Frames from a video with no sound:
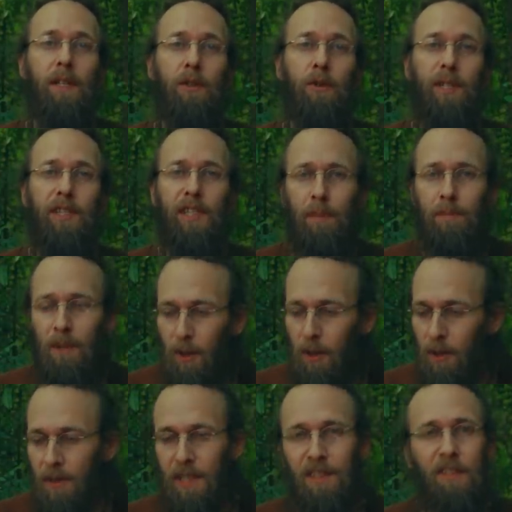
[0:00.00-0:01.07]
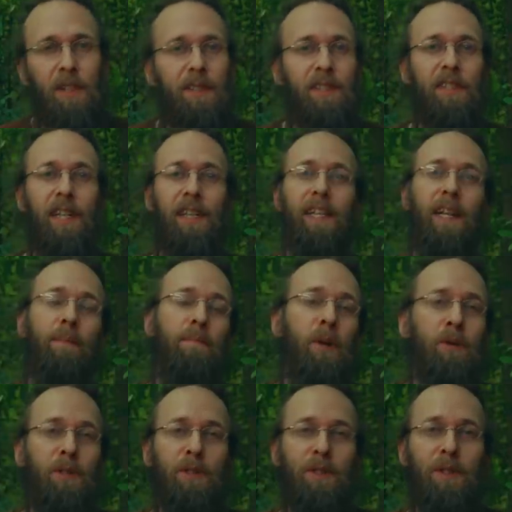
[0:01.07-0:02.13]
to accept all these unsettling
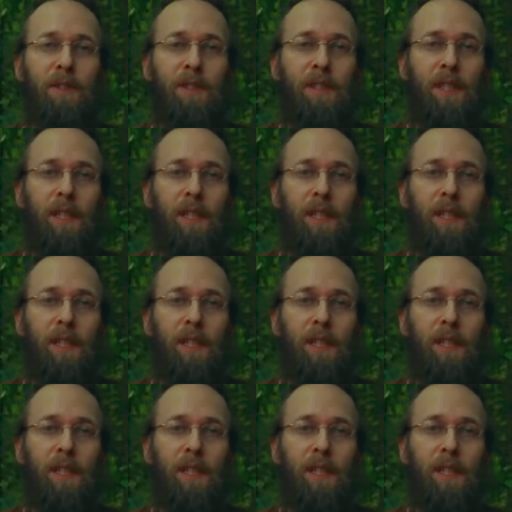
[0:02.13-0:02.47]
emotions,